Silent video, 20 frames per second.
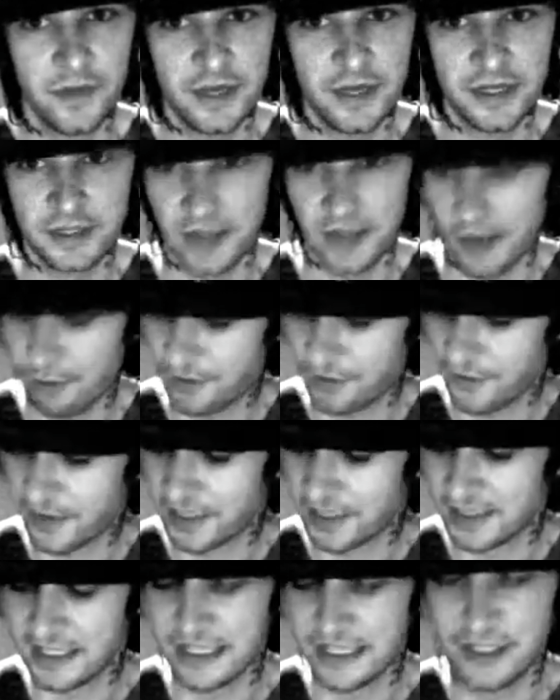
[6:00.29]
It's I always find
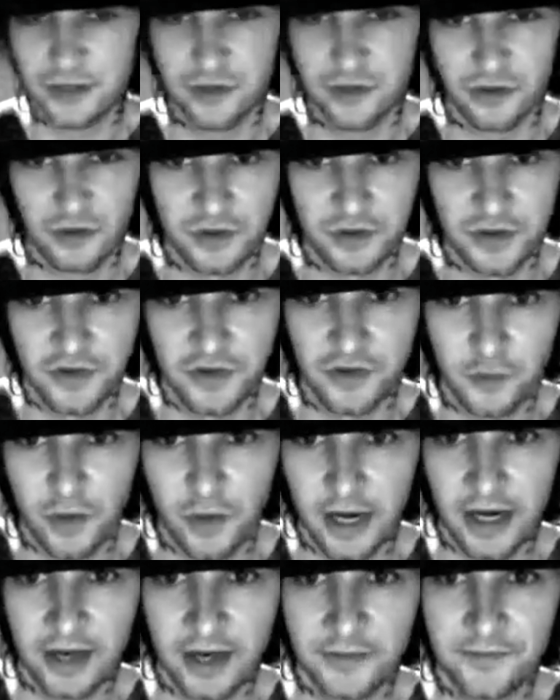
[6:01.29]
it's easier to learn this
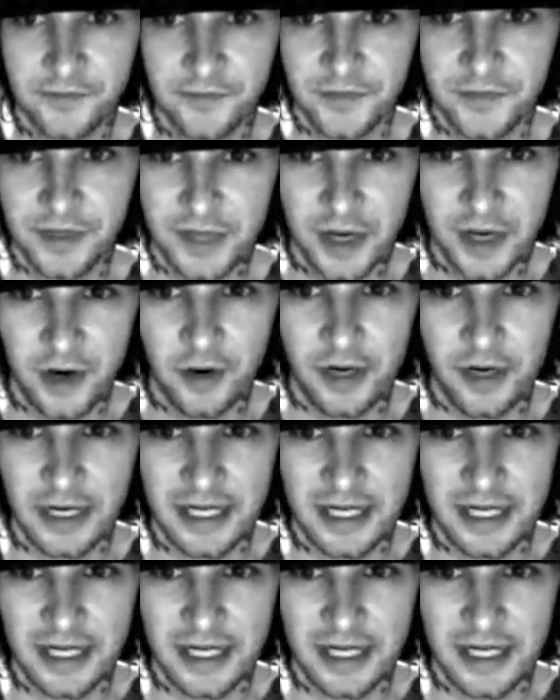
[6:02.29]
way, you know, and